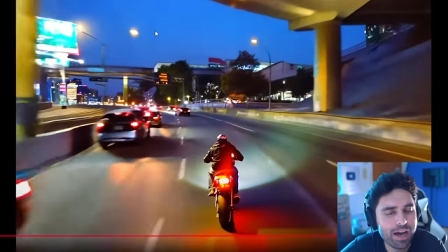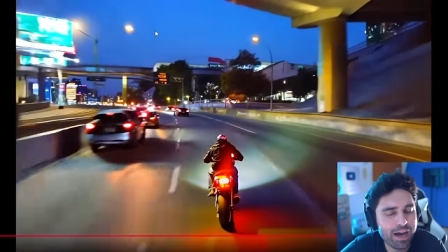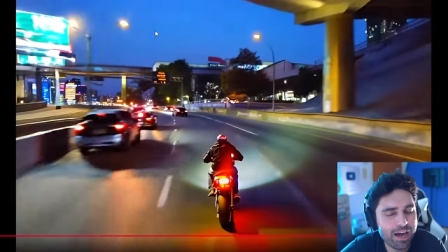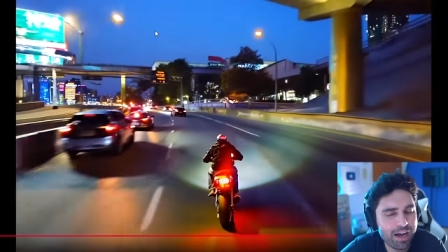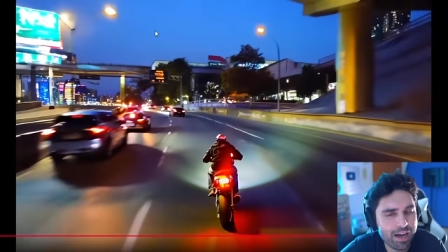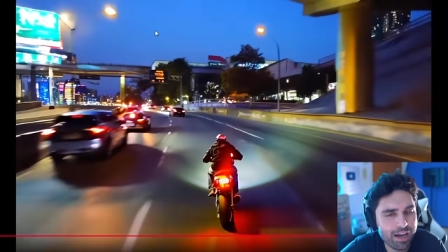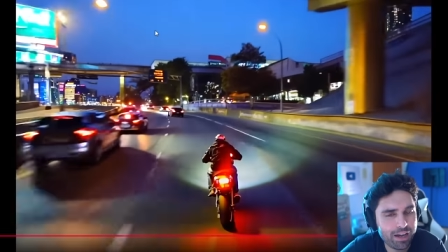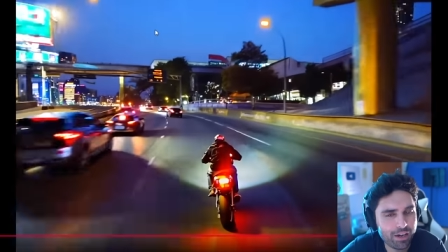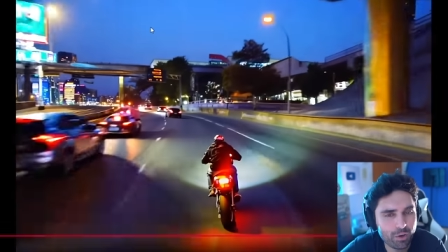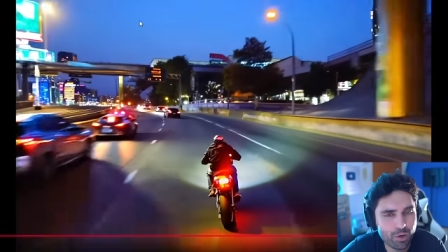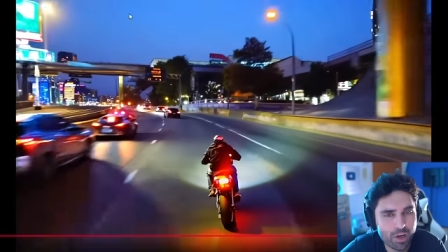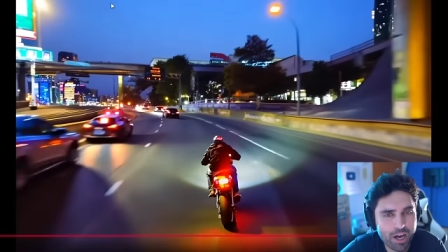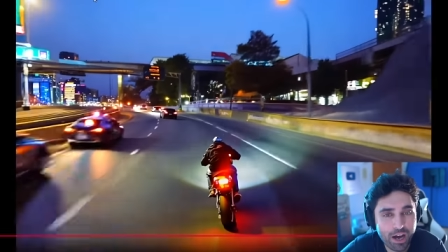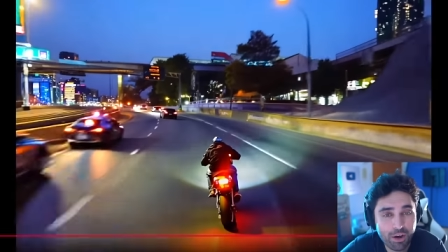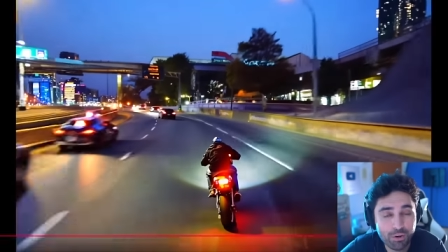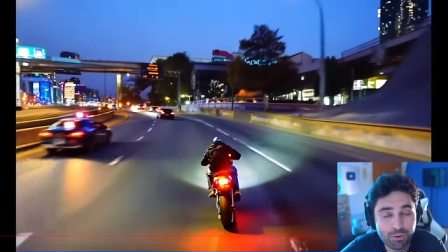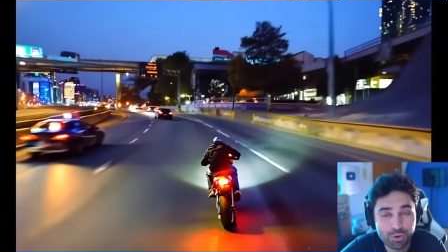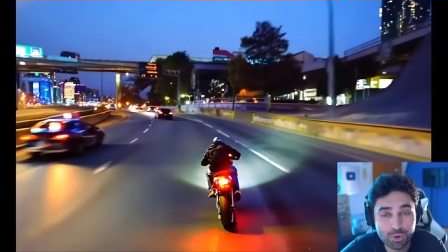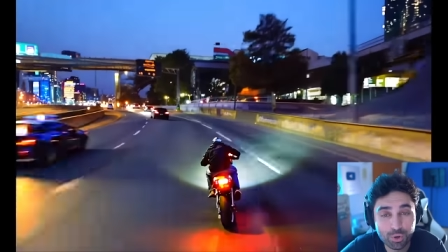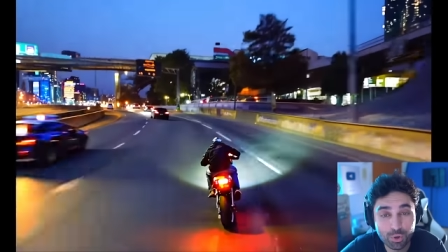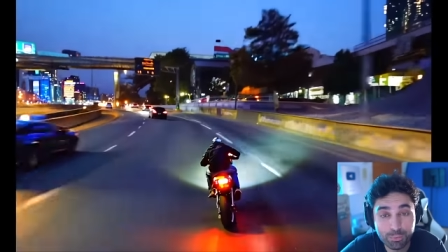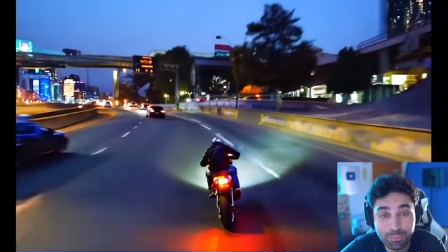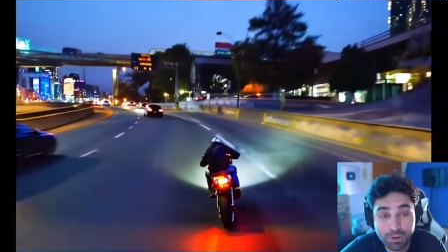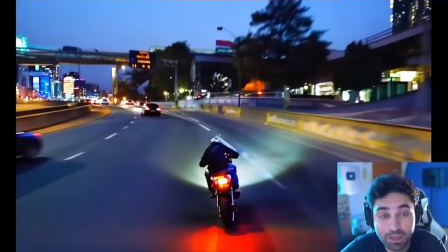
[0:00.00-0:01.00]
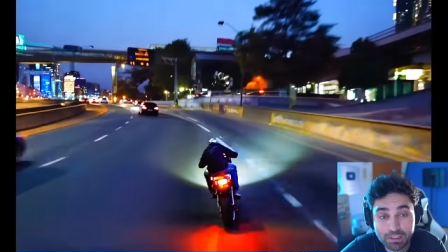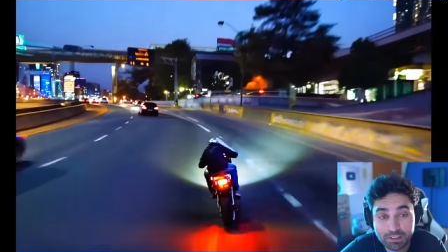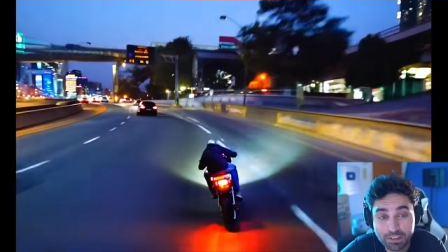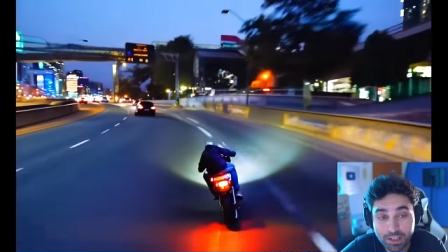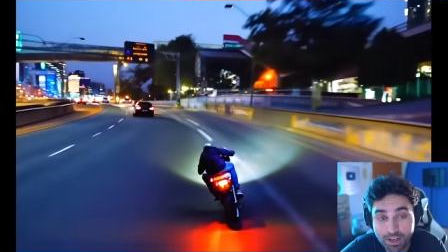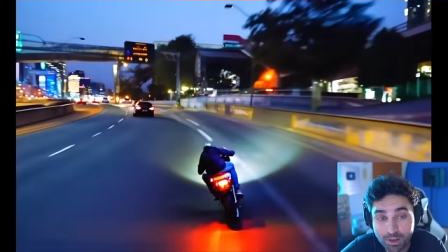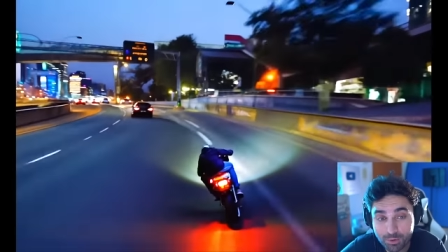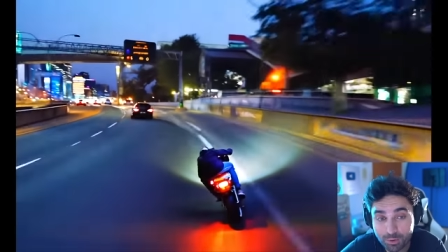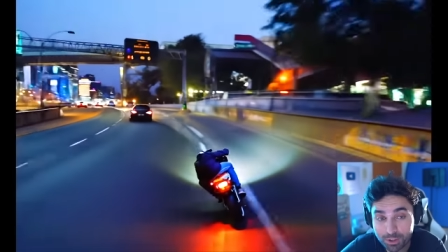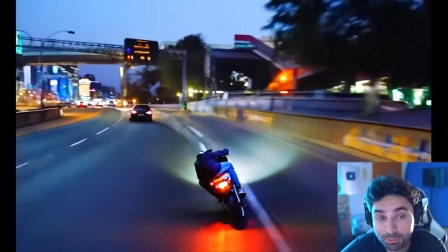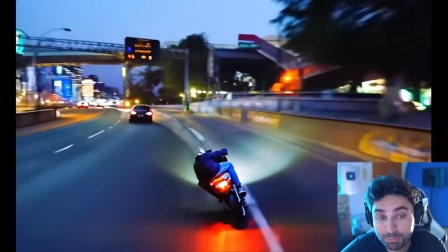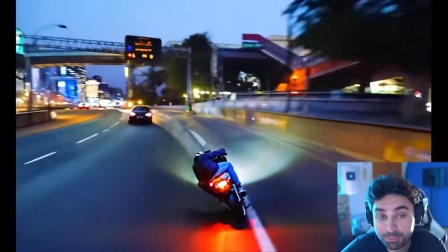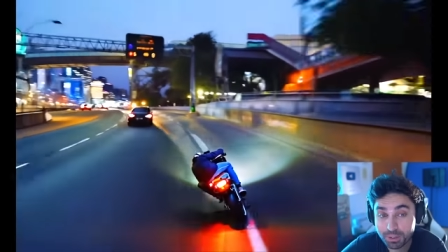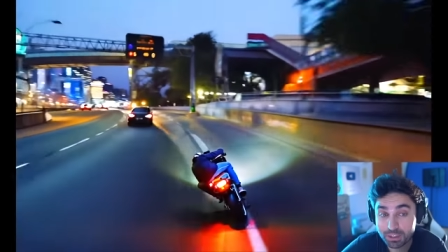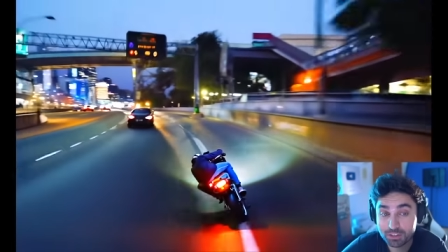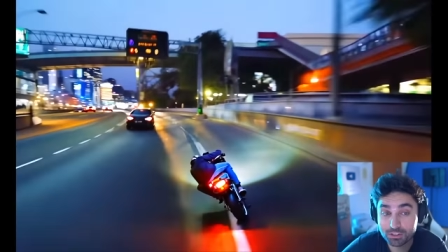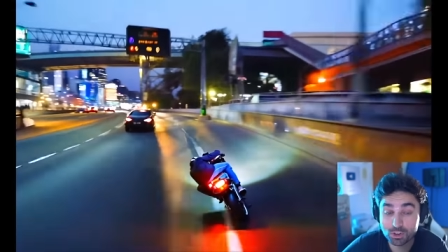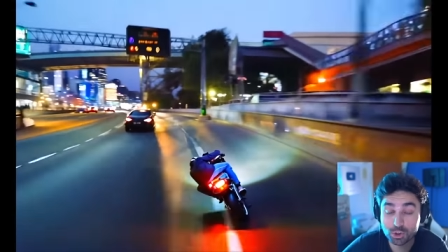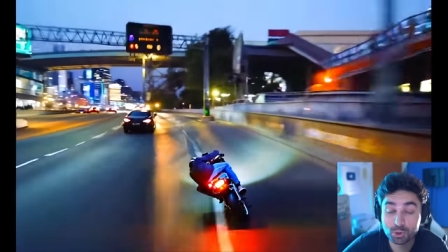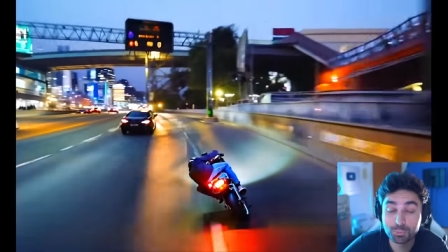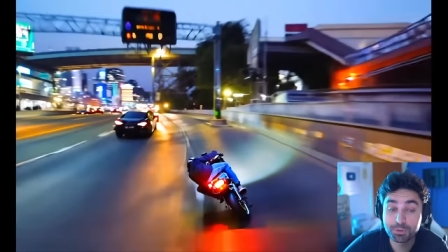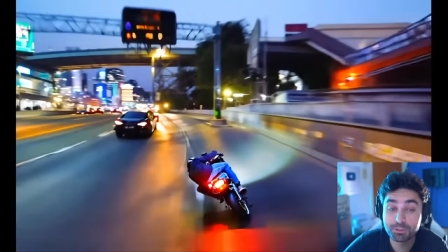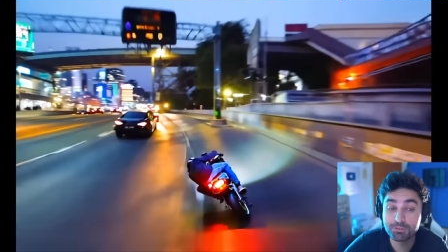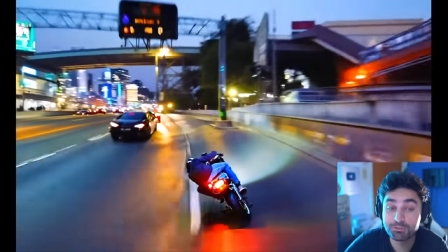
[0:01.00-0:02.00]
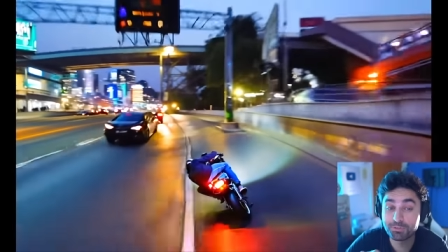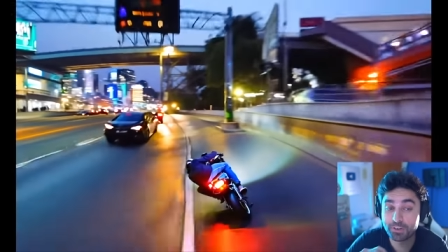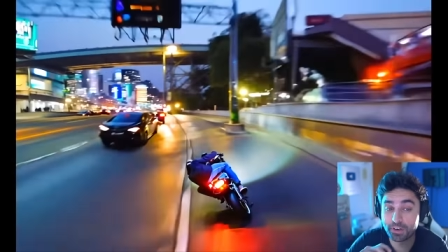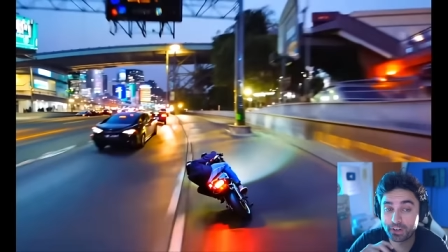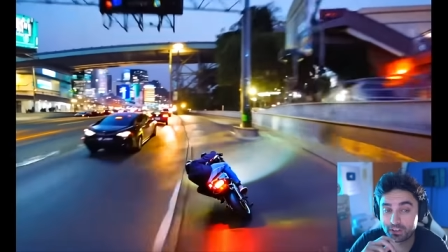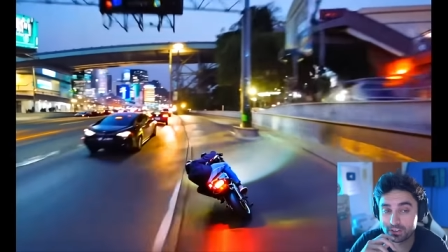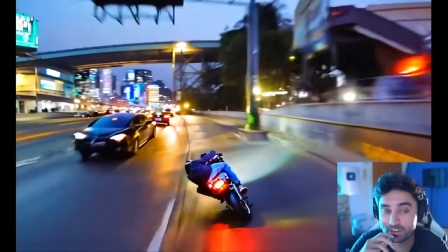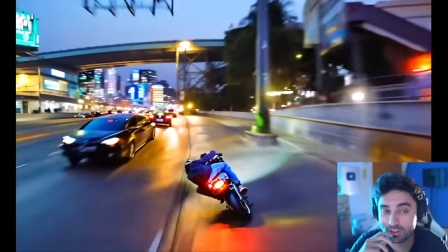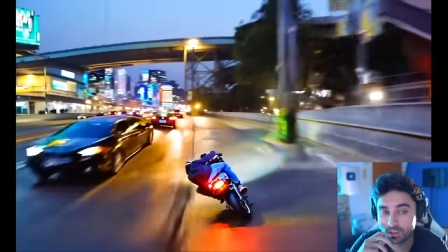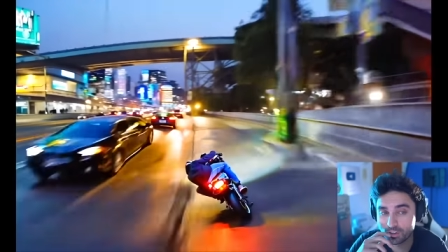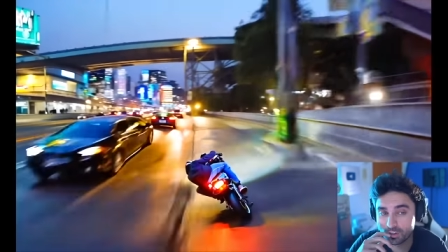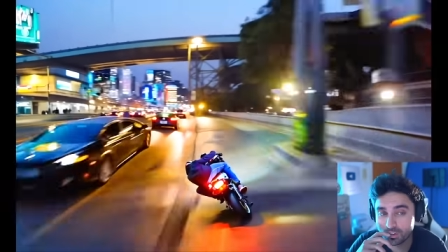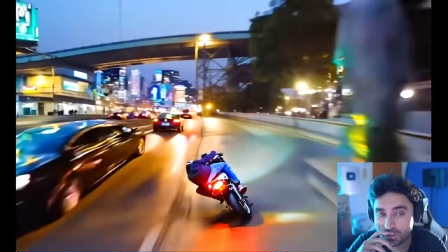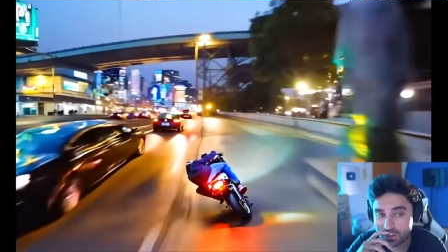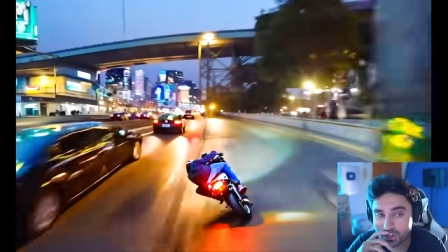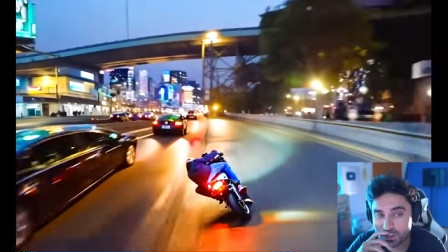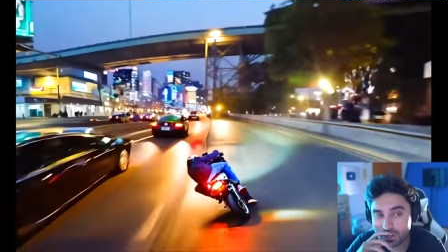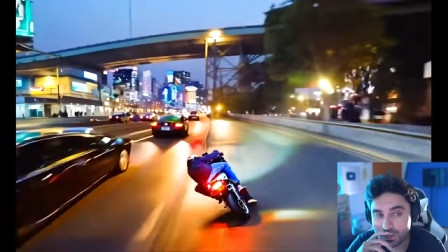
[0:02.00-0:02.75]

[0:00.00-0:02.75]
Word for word: I, I, don't, I don't know about that one, but to be fair though, uh,